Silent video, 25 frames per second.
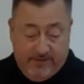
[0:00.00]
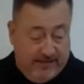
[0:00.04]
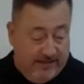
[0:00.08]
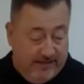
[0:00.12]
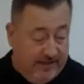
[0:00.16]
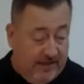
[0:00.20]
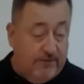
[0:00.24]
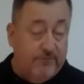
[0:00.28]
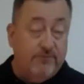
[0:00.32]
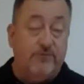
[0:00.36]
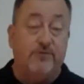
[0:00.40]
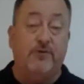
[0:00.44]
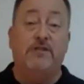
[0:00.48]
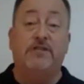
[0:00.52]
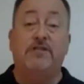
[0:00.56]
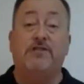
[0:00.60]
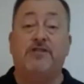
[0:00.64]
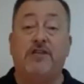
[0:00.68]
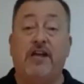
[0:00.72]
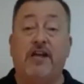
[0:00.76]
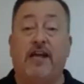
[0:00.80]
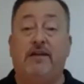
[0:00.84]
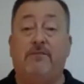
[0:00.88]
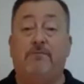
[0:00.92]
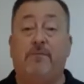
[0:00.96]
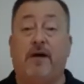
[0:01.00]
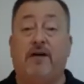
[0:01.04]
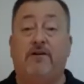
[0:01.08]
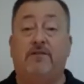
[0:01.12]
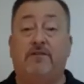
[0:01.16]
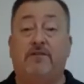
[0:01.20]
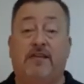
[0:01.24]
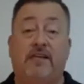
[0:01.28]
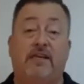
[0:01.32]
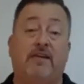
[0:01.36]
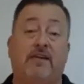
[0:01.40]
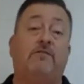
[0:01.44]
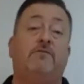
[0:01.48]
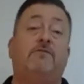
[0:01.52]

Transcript: it comes with a chain mount kit,